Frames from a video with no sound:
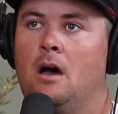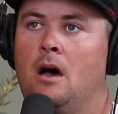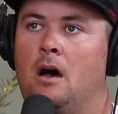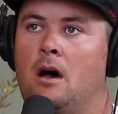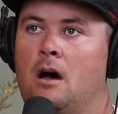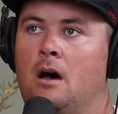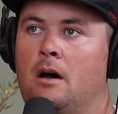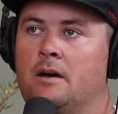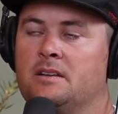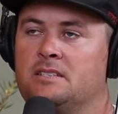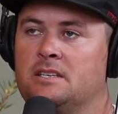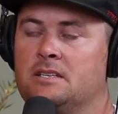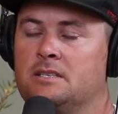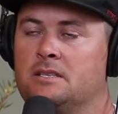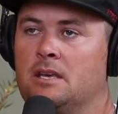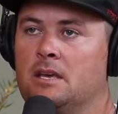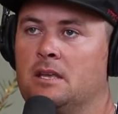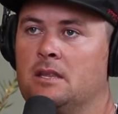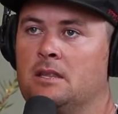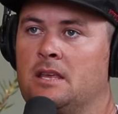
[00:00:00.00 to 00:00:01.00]
it says
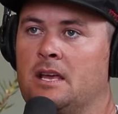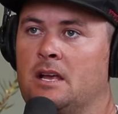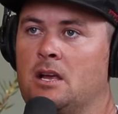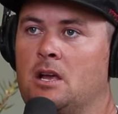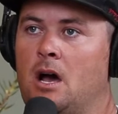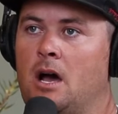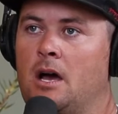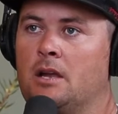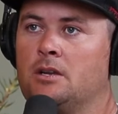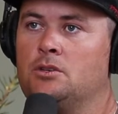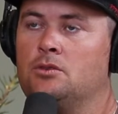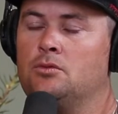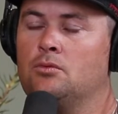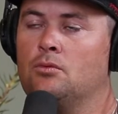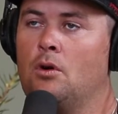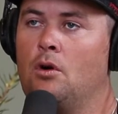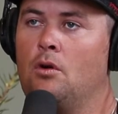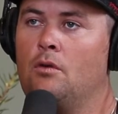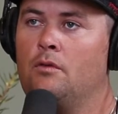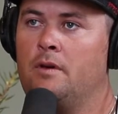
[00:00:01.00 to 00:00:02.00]
that God
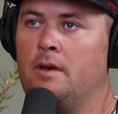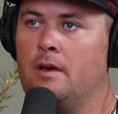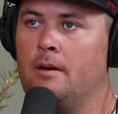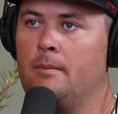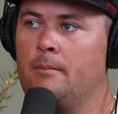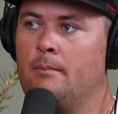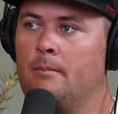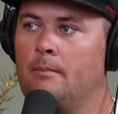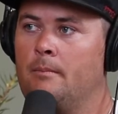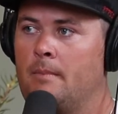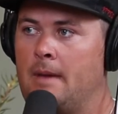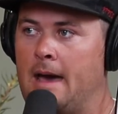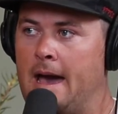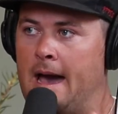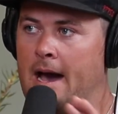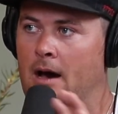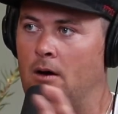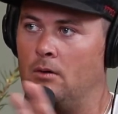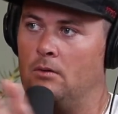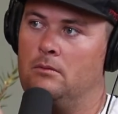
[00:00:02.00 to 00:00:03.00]
drove him
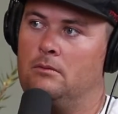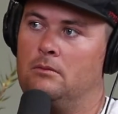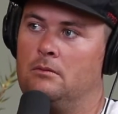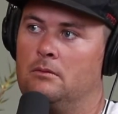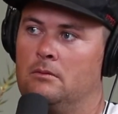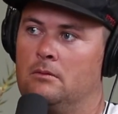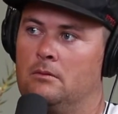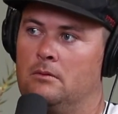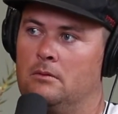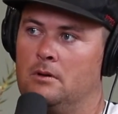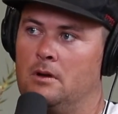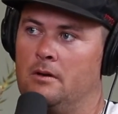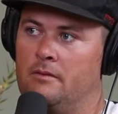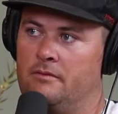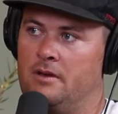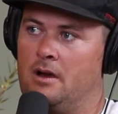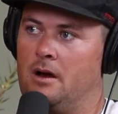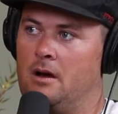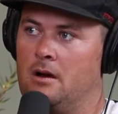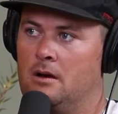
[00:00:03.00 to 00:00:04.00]
out of
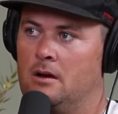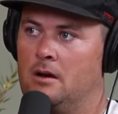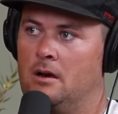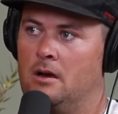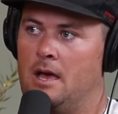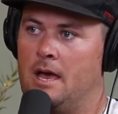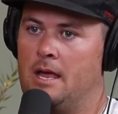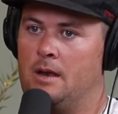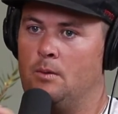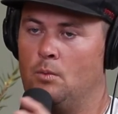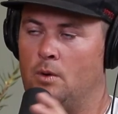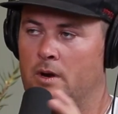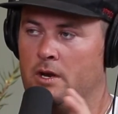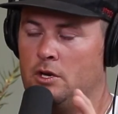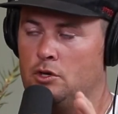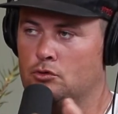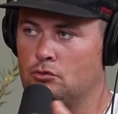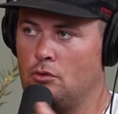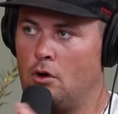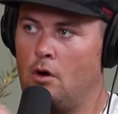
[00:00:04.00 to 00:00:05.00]
there. And when he
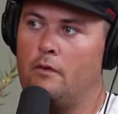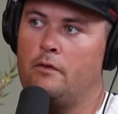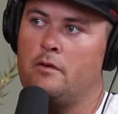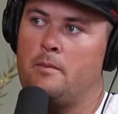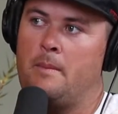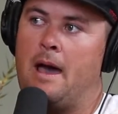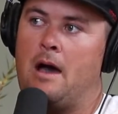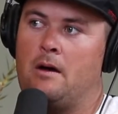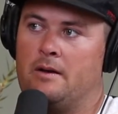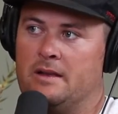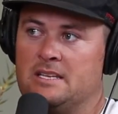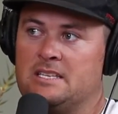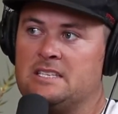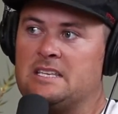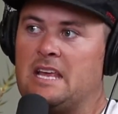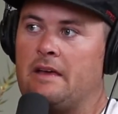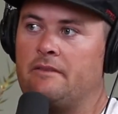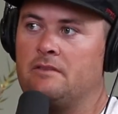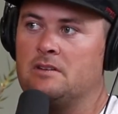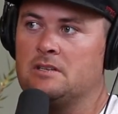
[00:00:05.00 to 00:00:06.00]
drove him out, he
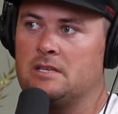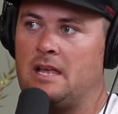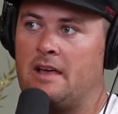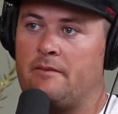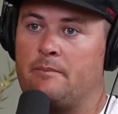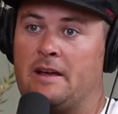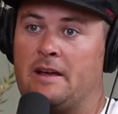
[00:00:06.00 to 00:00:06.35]
saved his life